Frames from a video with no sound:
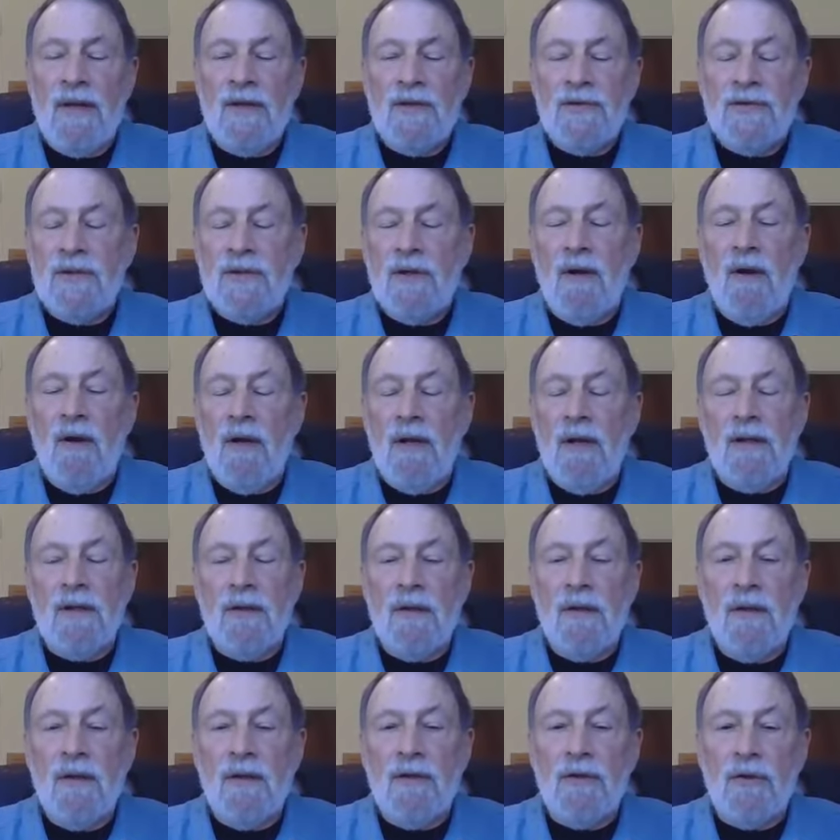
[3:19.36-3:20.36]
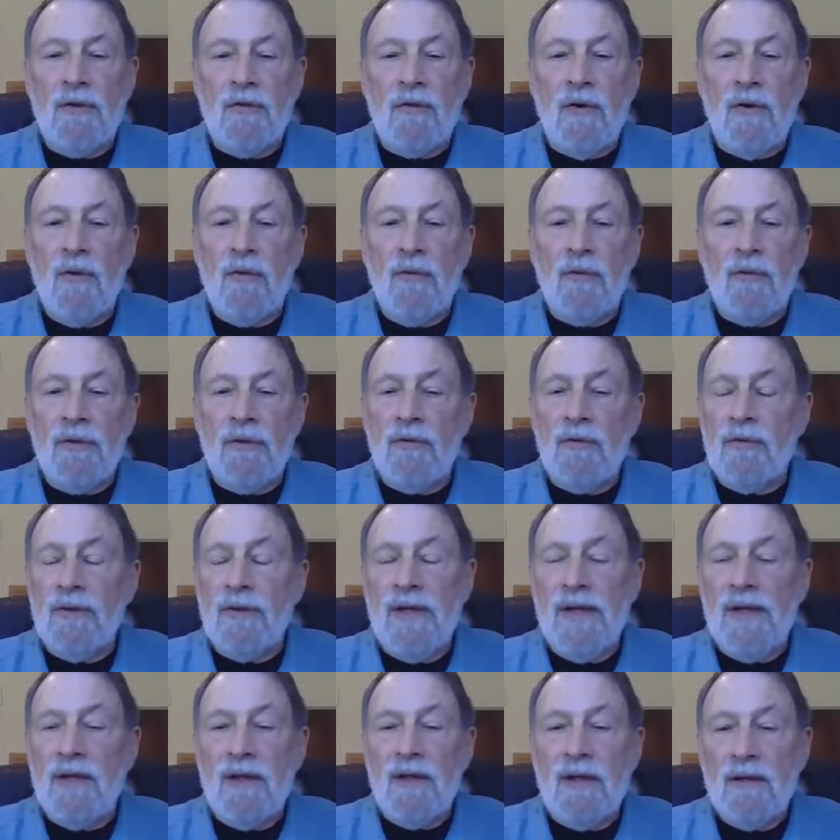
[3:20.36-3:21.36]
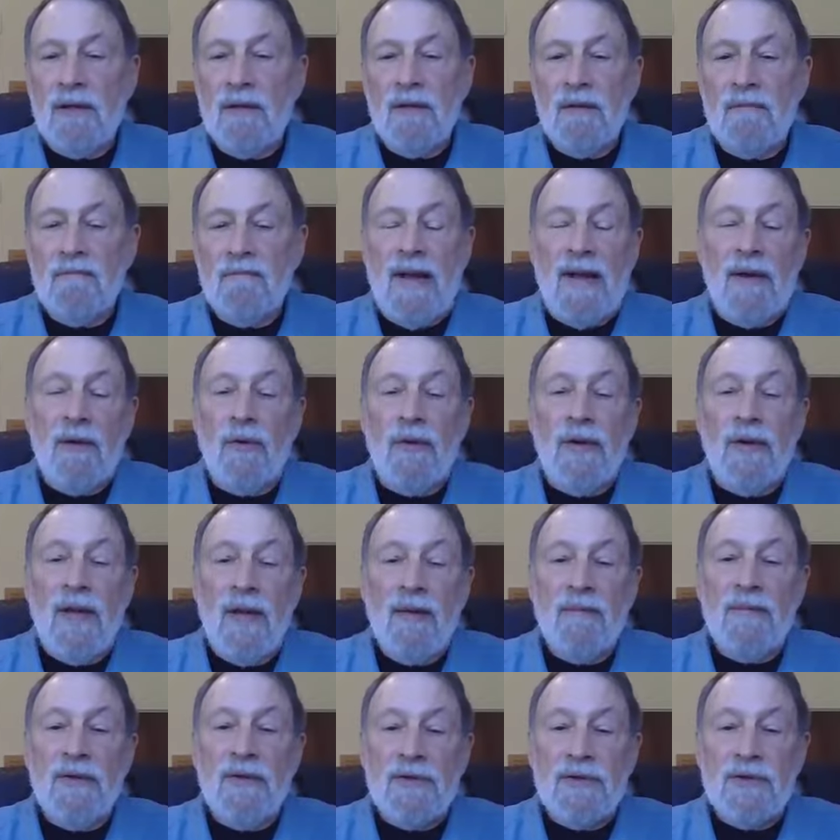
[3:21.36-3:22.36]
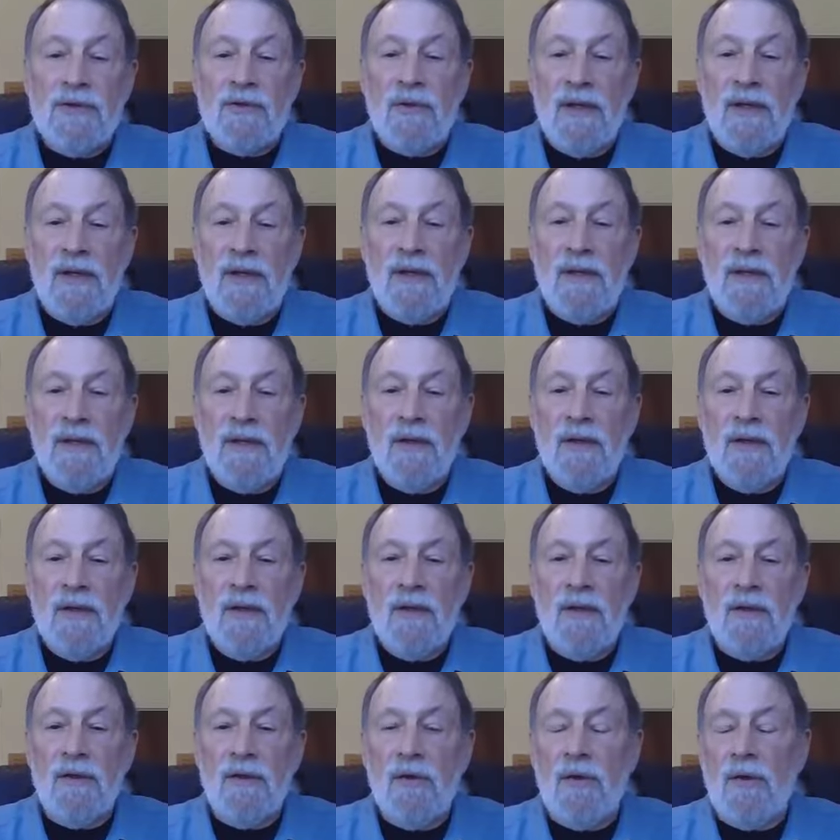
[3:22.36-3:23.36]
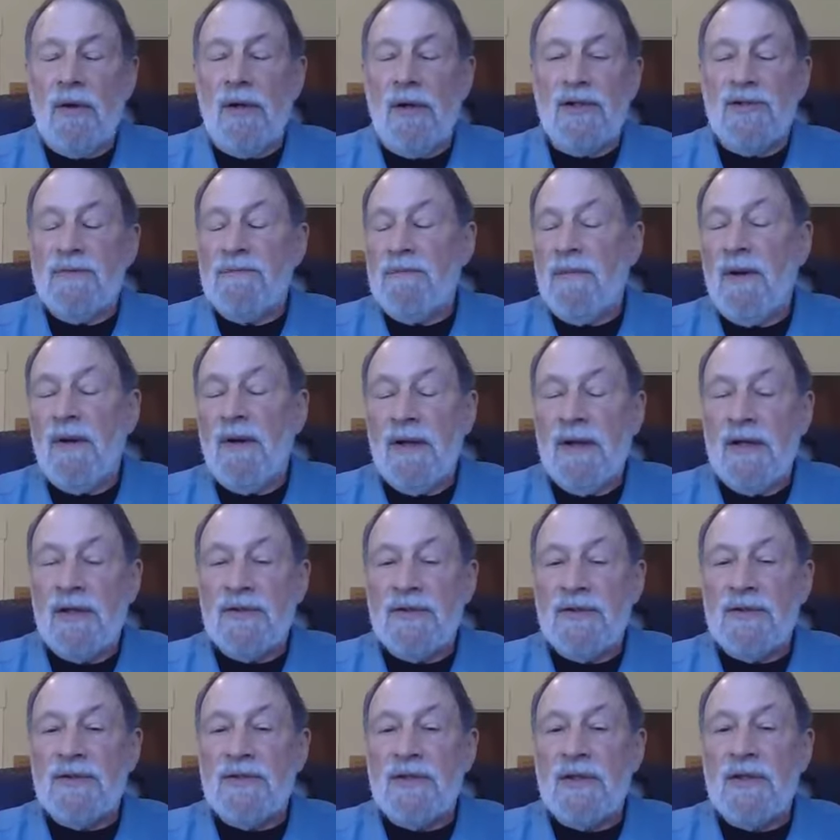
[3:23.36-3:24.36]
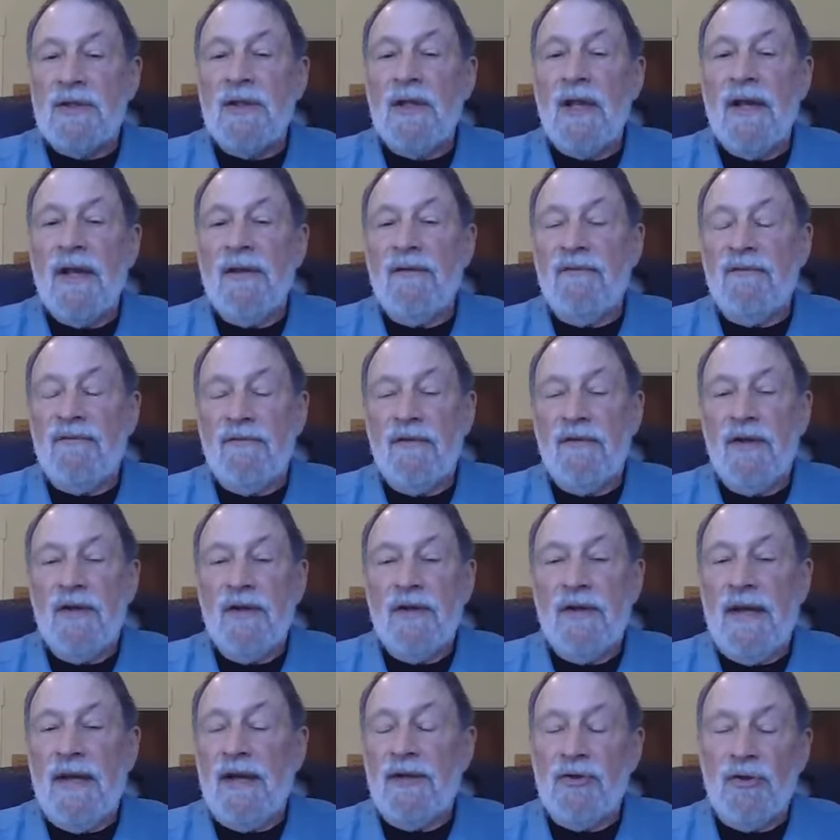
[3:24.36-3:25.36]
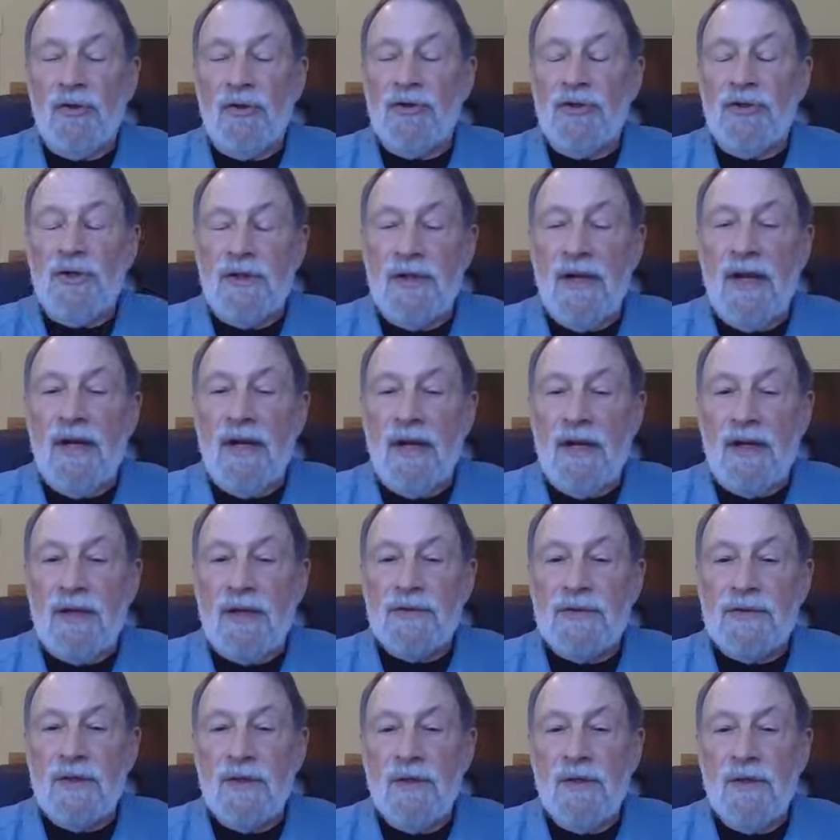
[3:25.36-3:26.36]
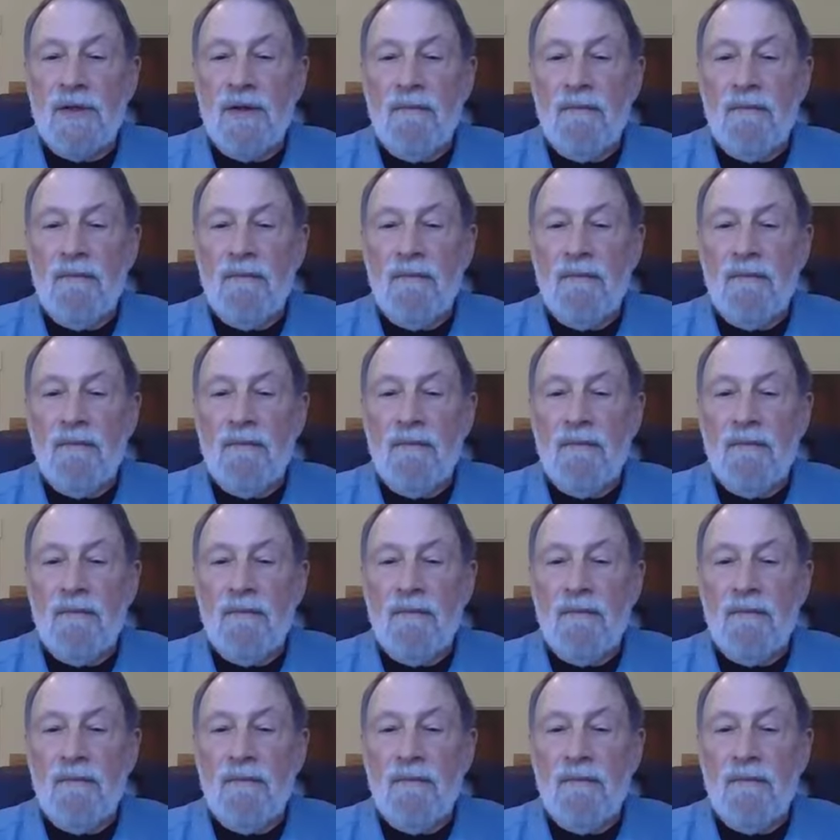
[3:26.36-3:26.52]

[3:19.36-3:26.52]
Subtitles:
based on your own unique biochemistry, your experiences in life, and your genetics.